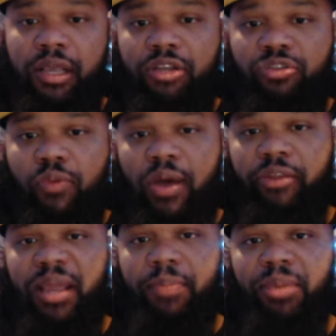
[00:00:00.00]
So while
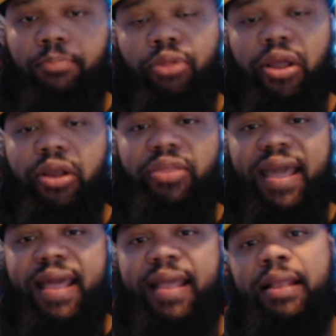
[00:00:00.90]
there may be a player
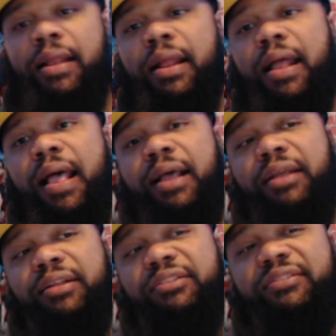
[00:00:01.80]

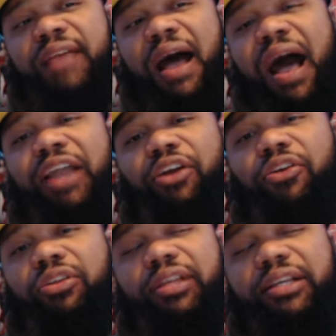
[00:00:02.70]
that's high
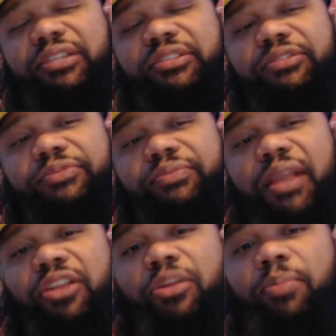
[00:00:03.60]
on the list,
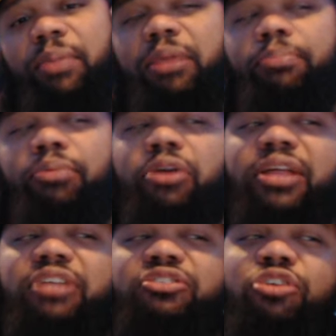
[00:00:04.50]
and there may be a player
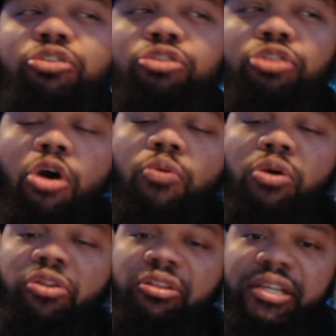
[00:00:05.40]
that's low
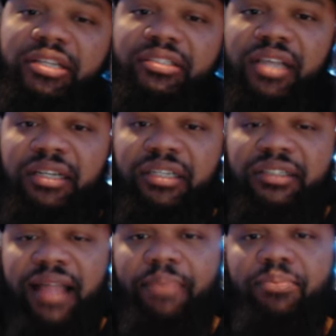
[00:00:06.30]
on the list, it
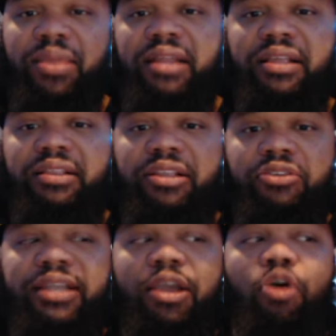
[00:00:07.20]
does not mean that
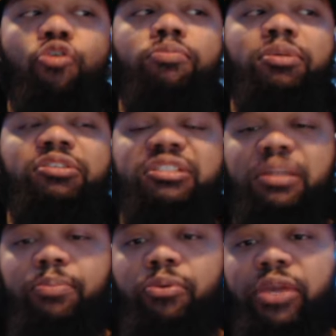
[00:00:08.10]
there's a whole bunch of
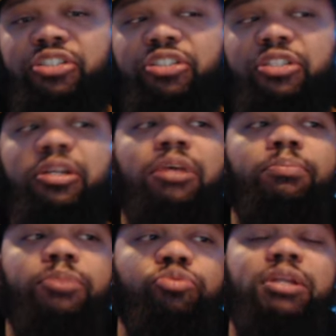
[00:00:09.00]
separation
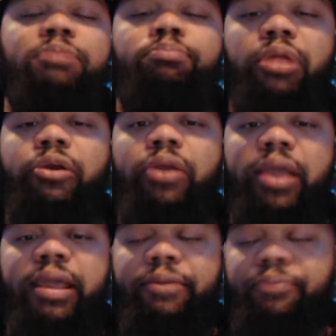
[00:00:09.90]
between player
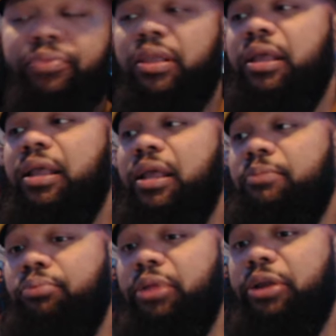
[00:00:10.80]
A
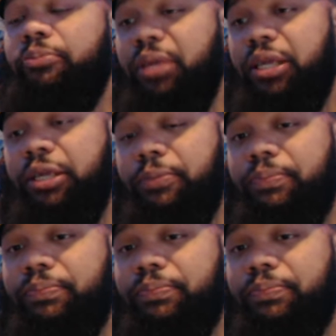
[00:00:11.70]
and player B.